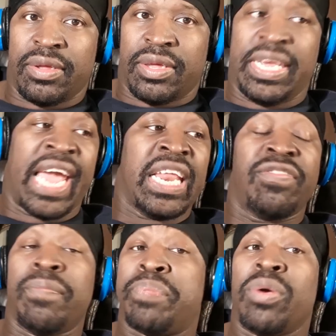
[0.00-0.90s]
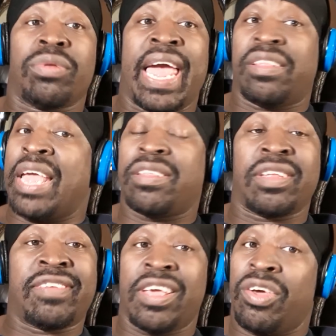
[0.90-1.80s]
He ain't even built like that to
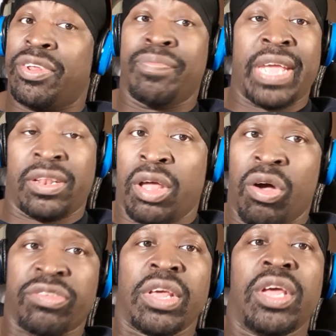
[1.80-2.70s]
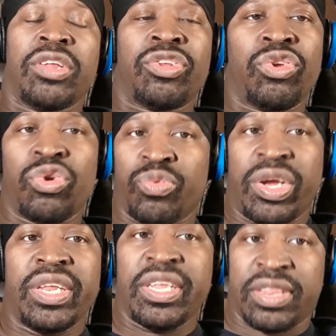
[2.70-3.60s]
tell them they lost. Do you
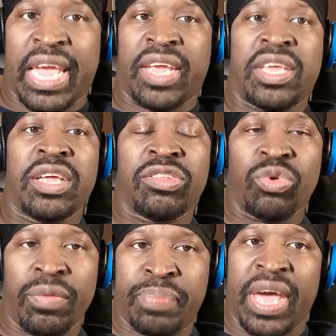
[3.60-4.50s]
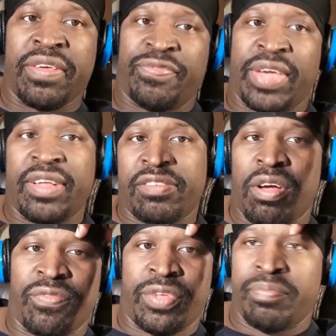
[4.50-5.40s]
really think he would do a better
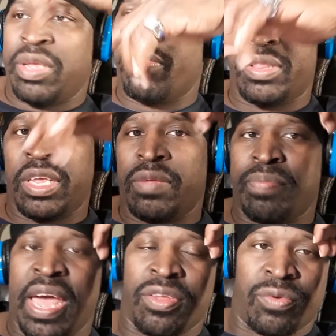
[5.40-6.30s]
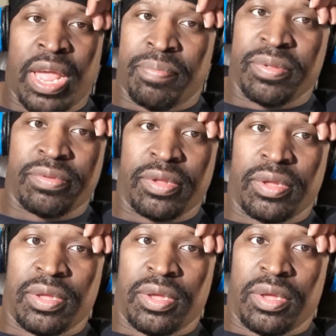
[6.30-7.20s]
face-off than me with these battle rappers?
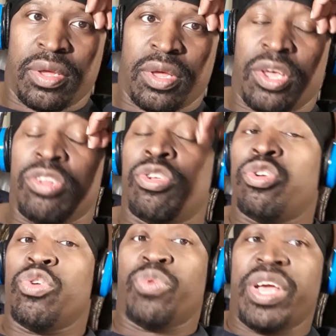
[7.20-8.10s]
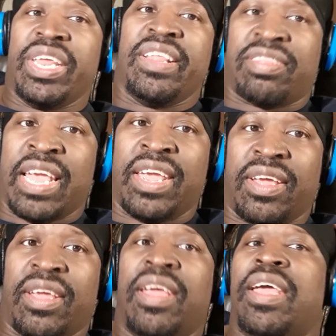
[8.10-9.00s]
Do you really
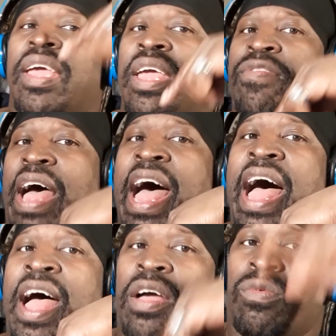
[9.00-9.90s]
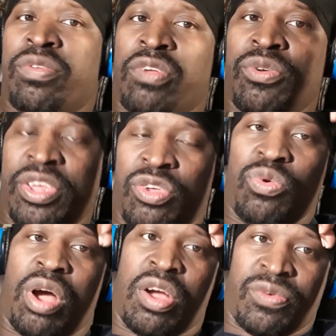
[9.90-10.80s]
think if I was on the
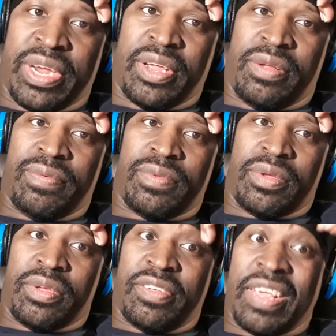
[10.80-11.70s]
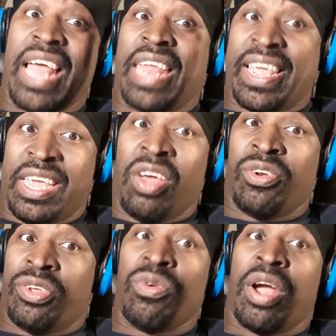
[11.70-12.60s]
URL you see how like he on
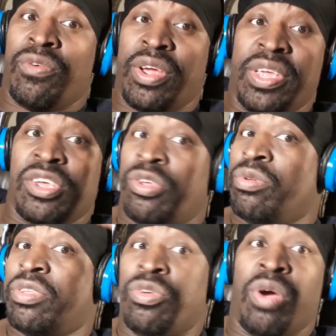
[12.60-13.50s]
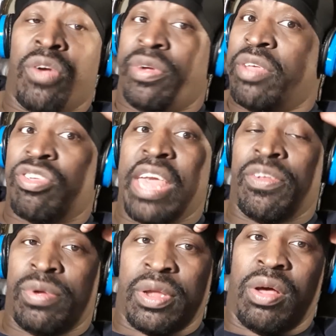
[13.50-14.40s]
the URL, he can use the URL
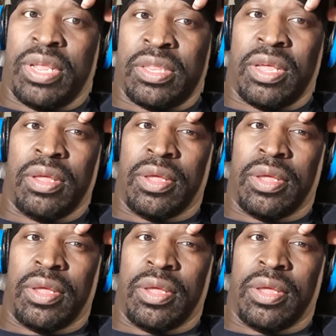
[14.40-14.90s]
channel and all that stuff.